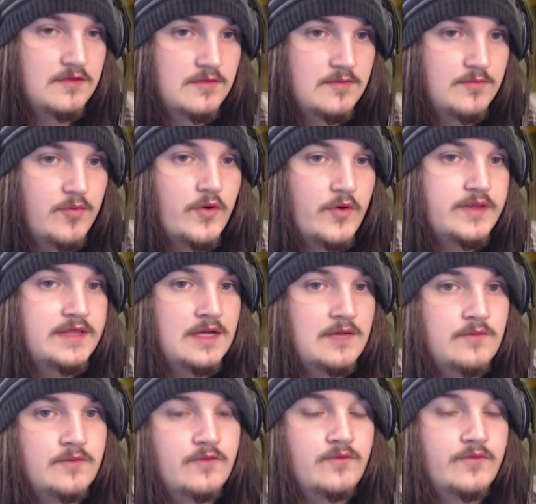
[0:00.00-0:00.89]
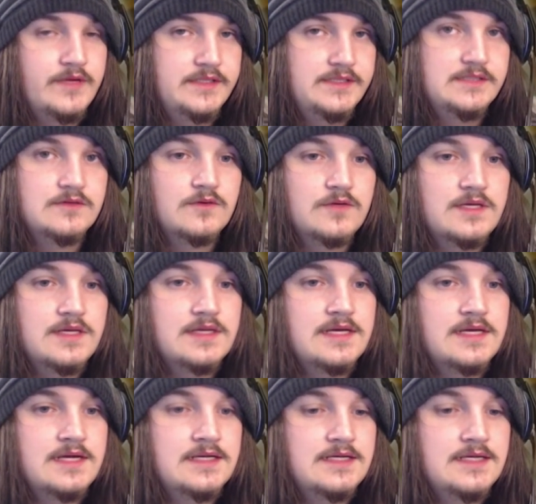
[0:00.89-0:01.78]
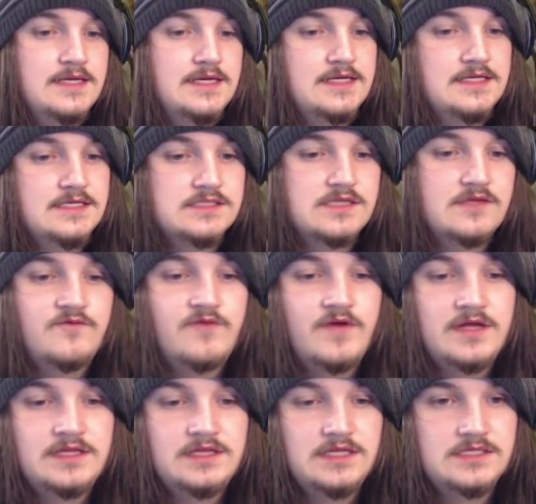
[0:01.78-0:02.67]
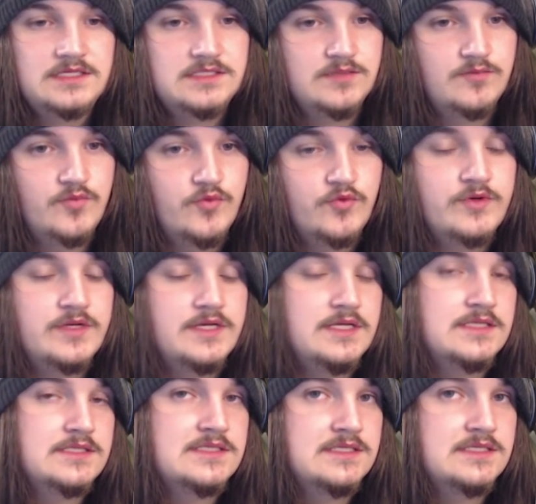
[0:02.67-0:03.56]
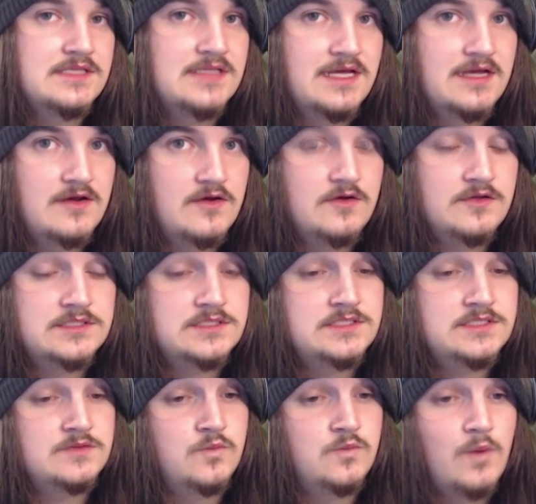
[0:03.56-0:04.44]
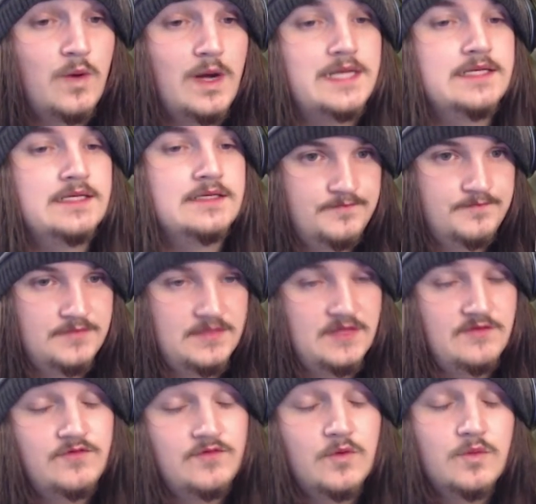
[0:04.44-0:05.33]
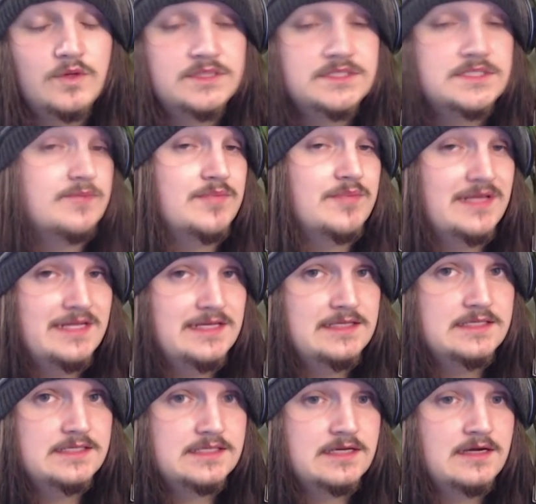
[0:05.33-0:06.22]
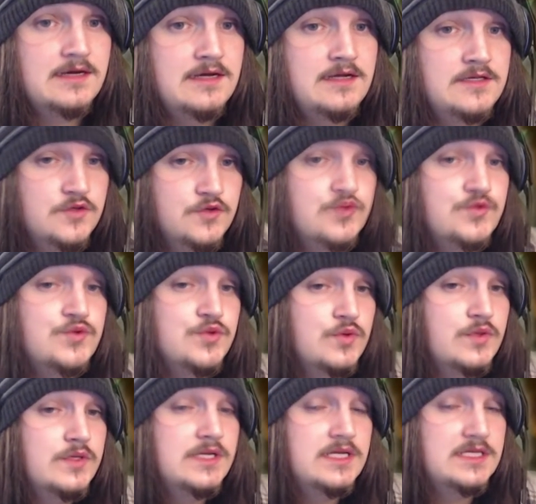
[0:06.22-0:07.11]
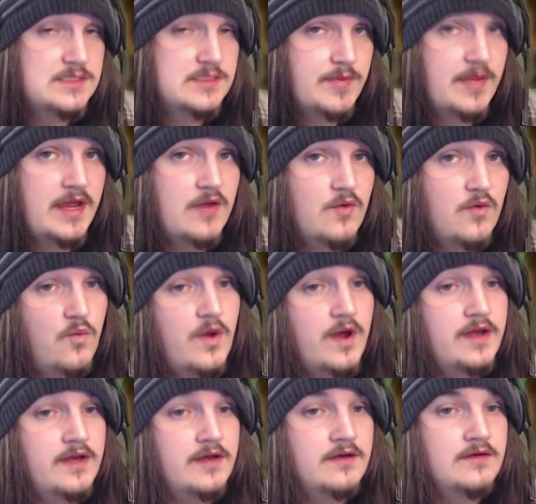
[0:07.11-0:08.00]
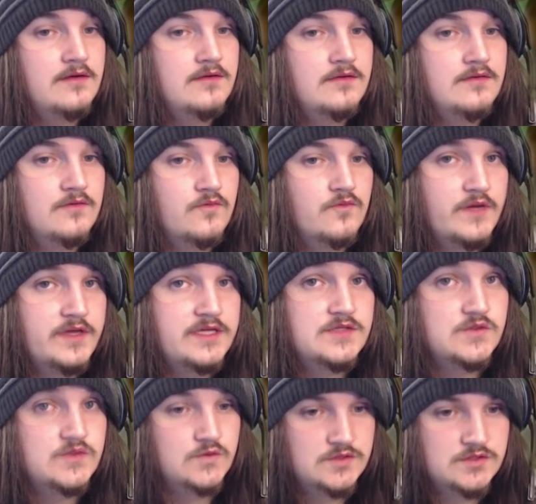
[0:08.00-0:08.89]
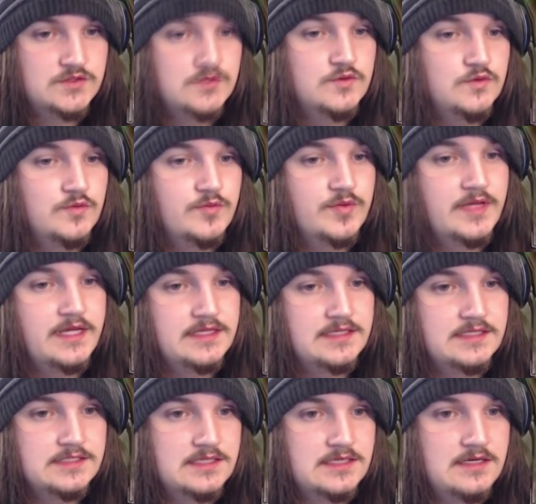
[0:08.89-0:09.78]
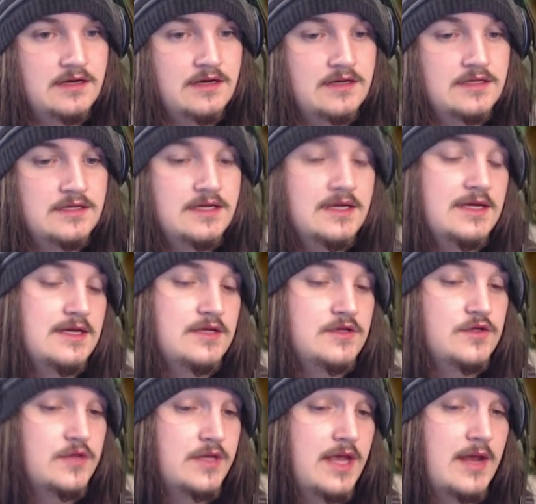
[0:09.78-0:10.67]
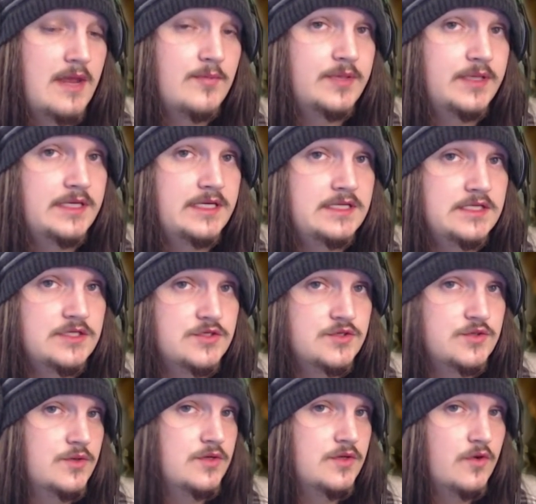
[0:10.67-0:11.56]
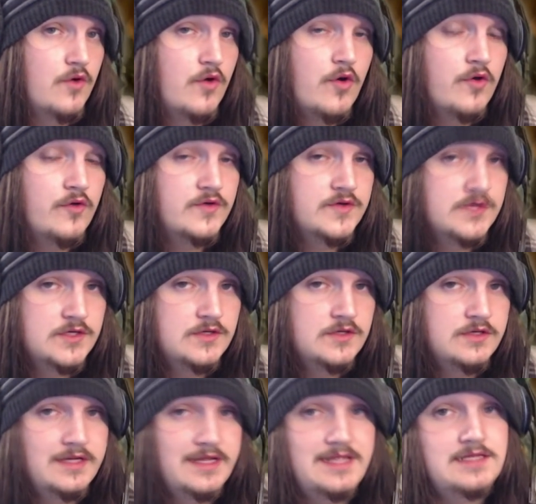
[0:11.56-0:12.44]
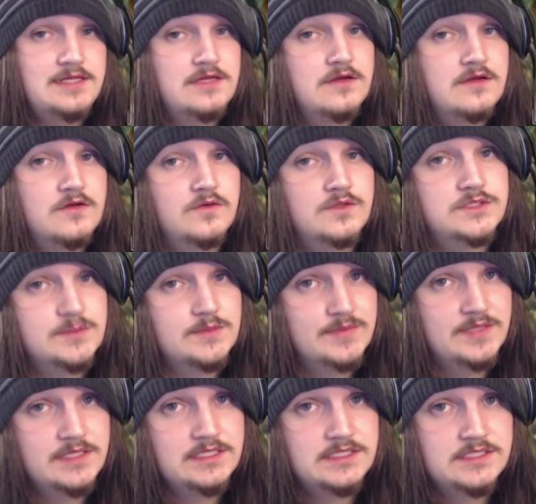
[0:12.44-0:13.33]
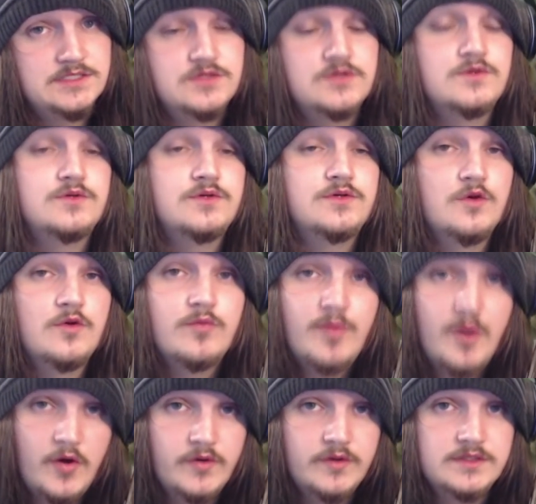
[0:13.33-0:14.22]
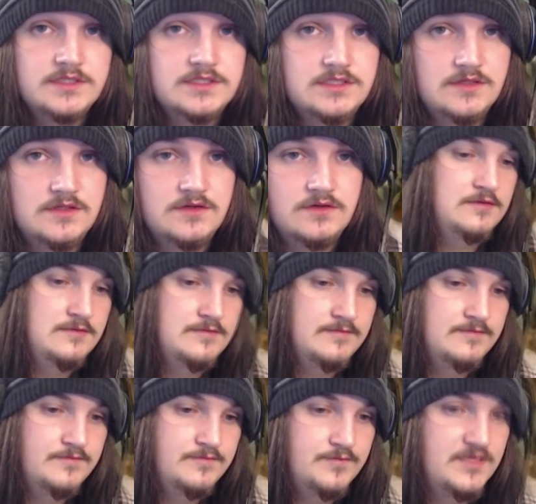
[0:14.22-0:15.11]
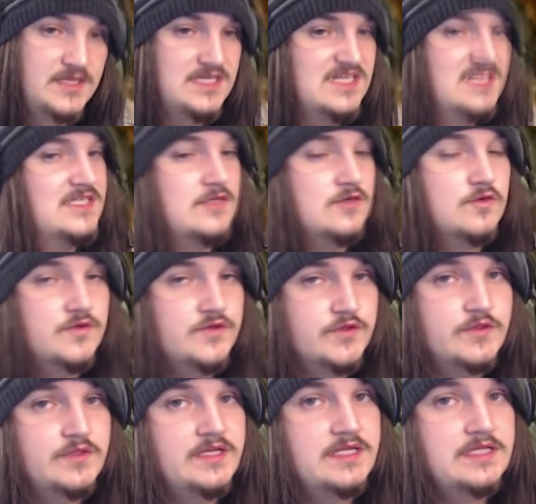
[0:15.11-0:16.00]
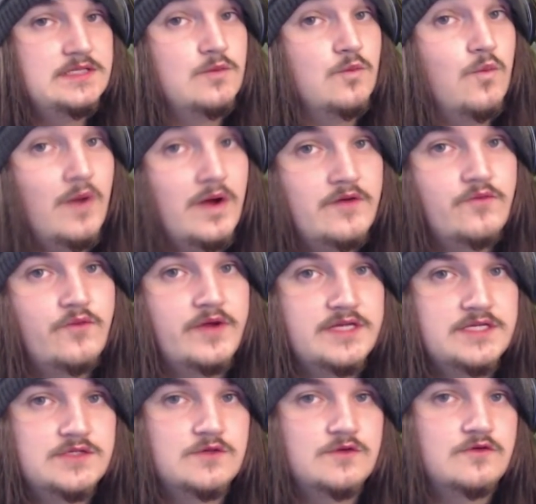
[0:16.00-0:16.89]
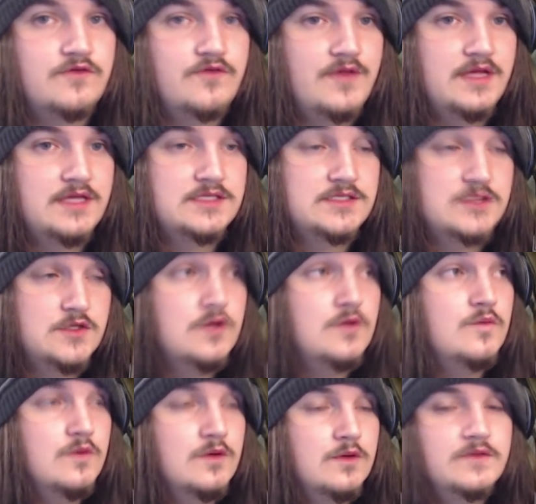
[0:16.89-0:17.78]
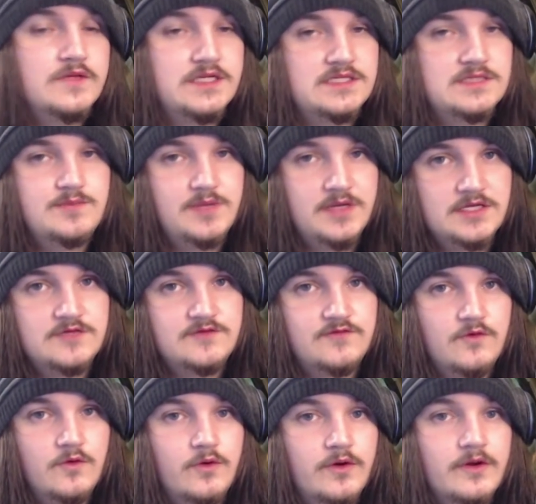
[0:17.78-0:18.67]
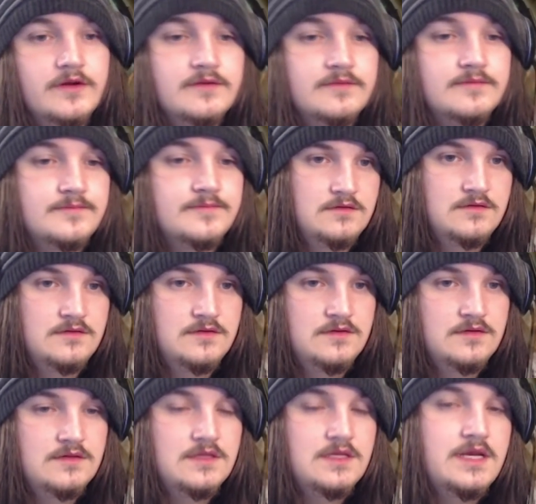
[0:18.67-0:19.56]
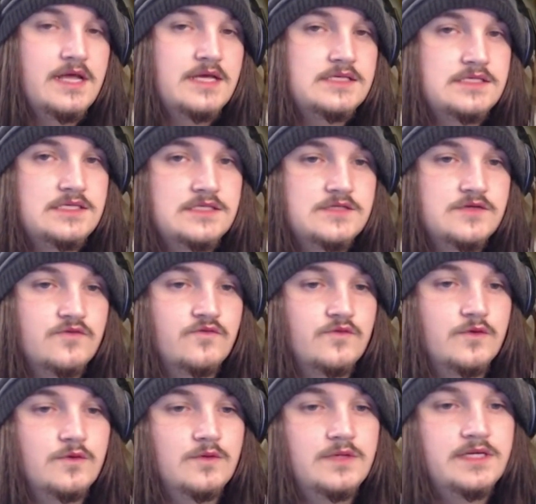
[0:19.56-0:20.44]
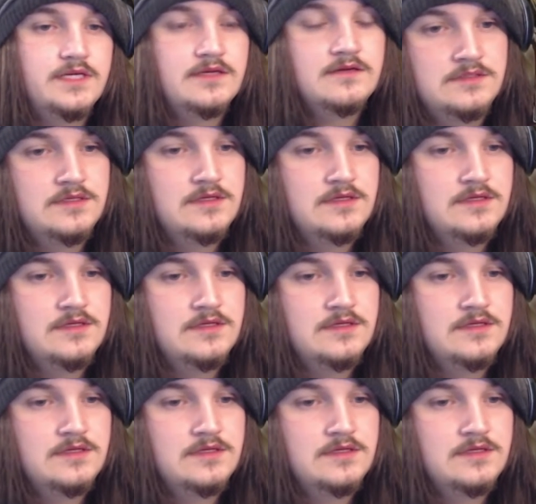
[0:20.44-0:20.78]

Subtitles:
point that we're really looking at is the fact that it's a brute instant that costs 1. If you want to play this card, you do need to pay a 1 resource to play this card. You can play this during your own turn, and you can also play this during your opponent's turn. But you still do need 1 resource for that, so you will need to pitch for it. The next is a ruling